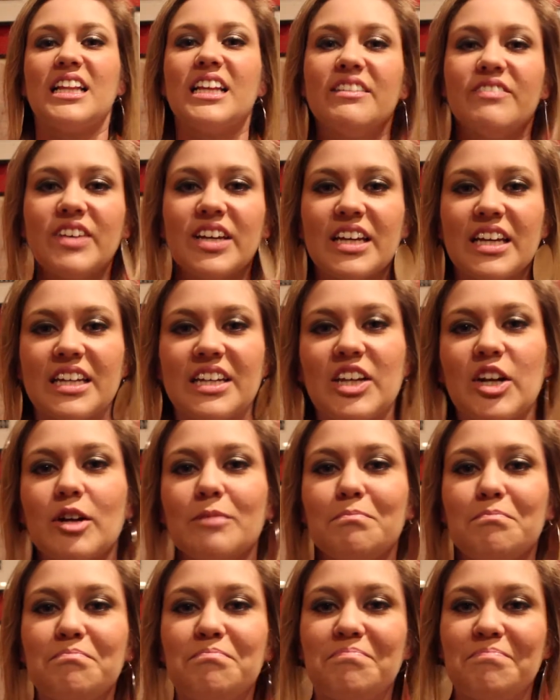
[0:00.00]
living in
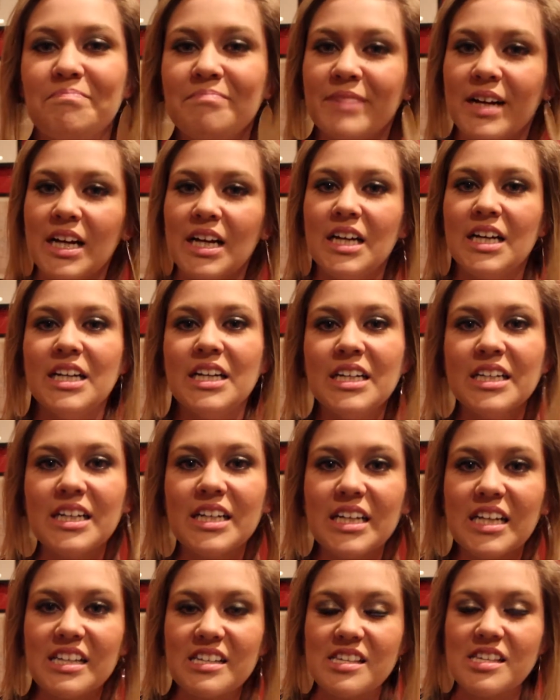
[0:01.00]
your
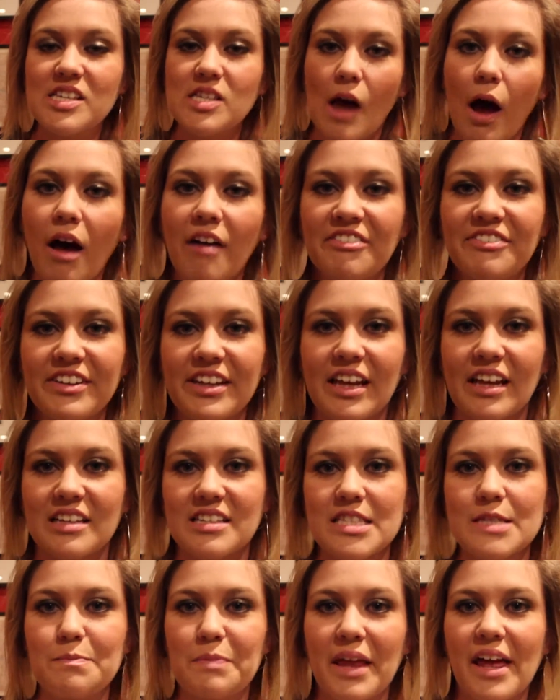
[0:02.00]

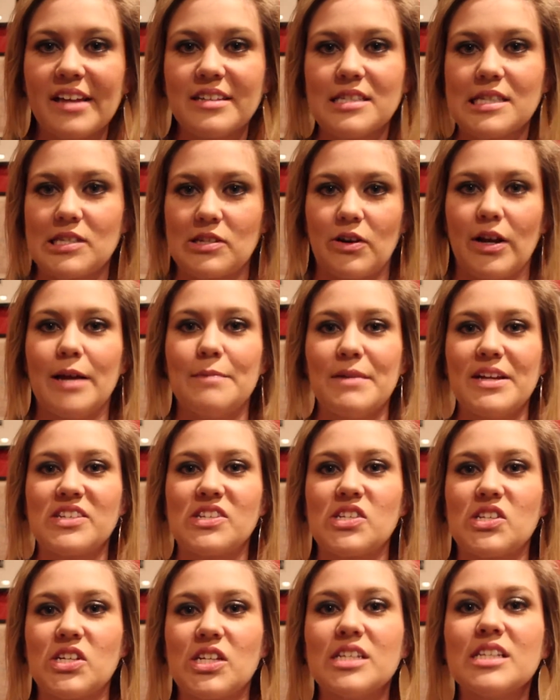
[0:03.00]
esophagus bloodstream
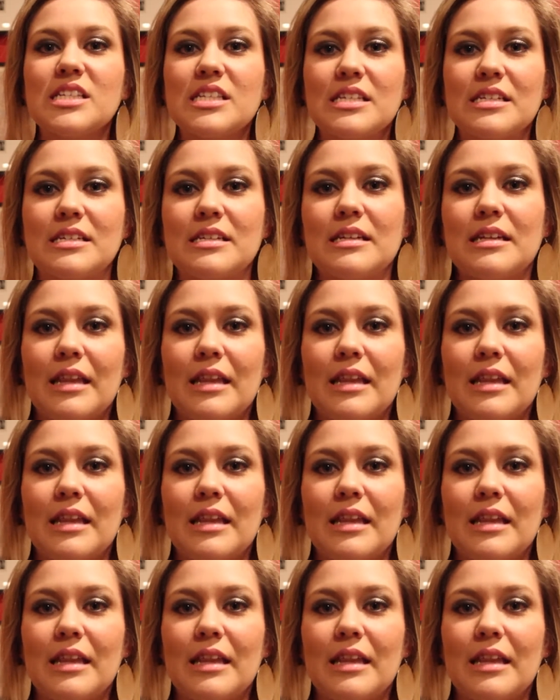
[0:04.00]
it's just